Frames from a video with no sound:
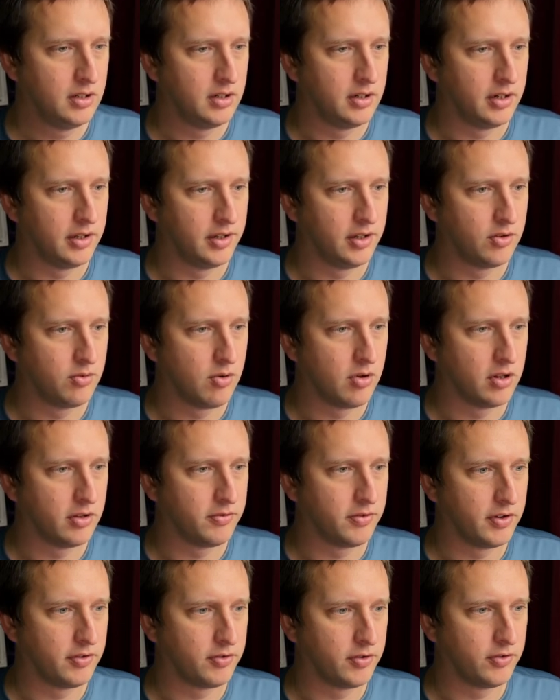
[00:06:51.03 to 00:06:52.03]
Now you
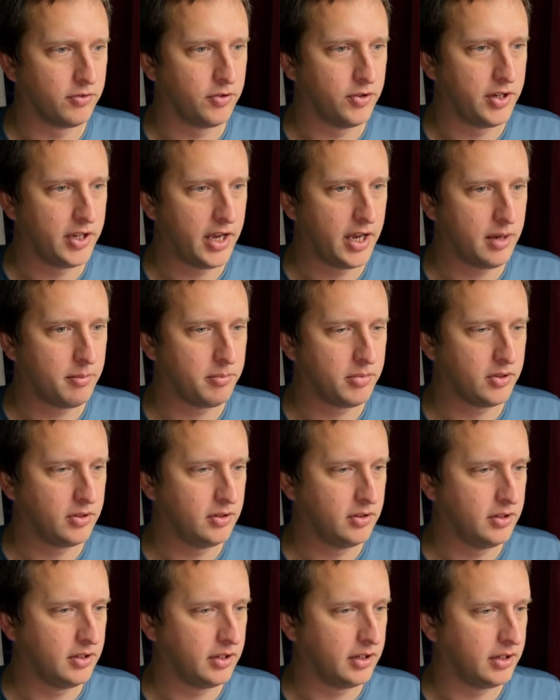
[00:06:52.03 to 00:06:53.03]
qualify for the free cap
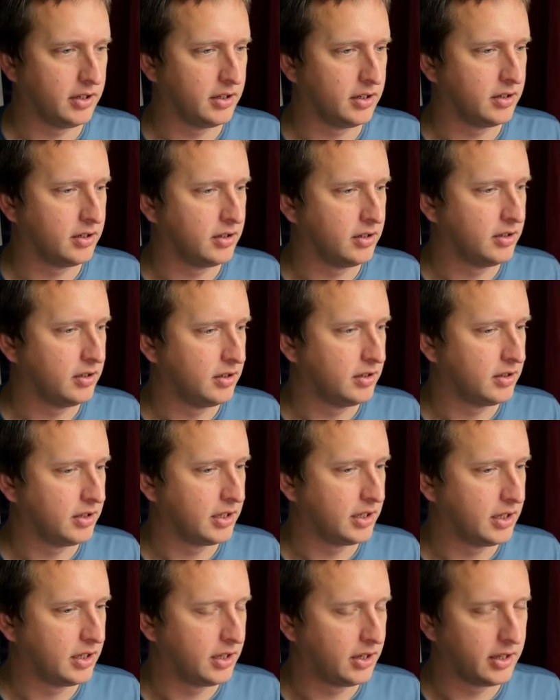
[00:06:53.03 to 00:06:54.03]
and
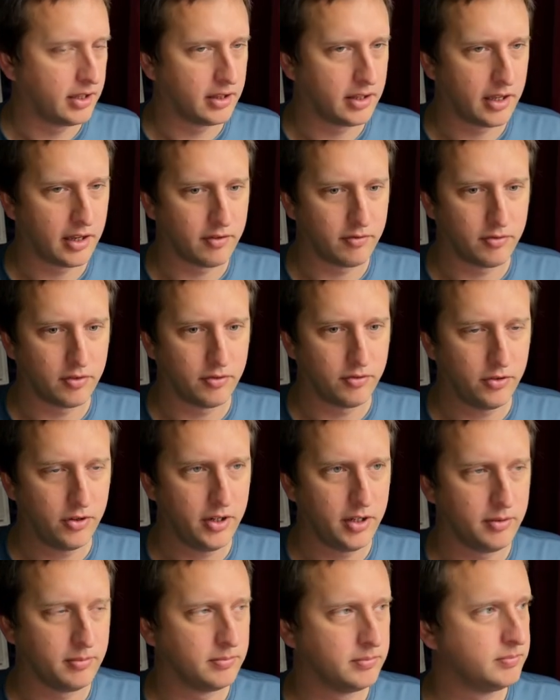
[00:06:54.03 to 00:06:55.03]
they can get that for
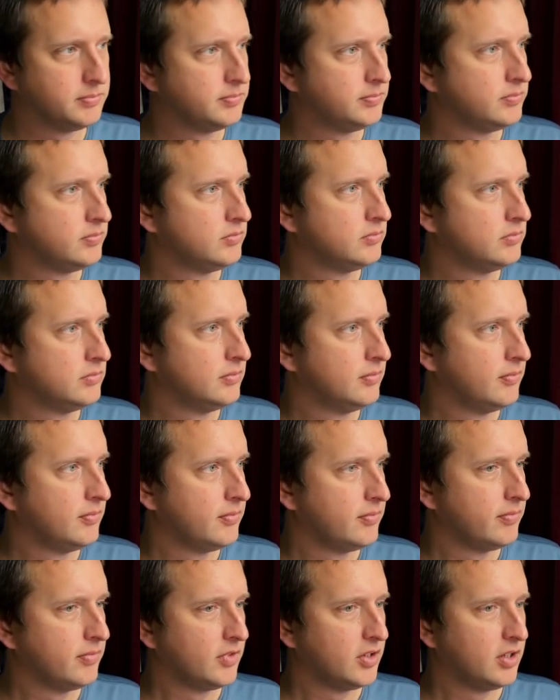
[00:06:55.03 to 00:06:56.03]
free.
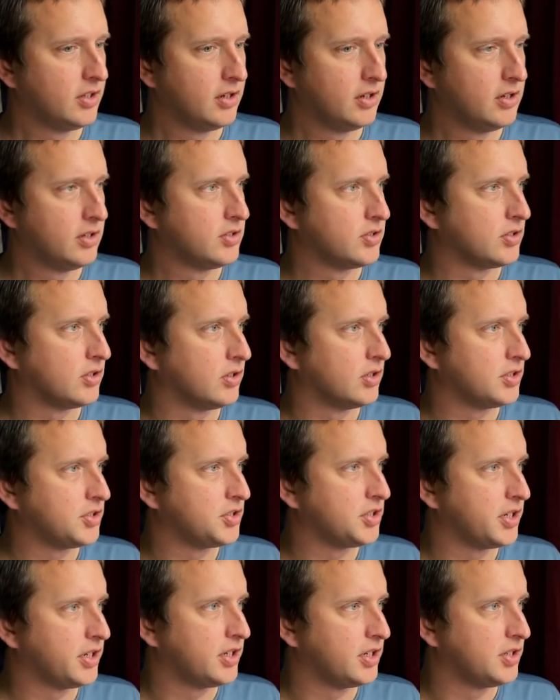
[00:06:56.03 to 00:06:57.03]
So let's
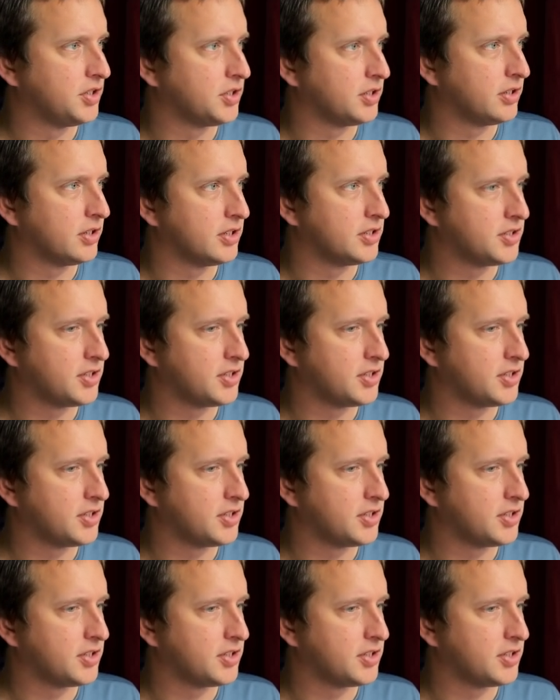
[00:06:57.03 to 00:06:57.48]
change the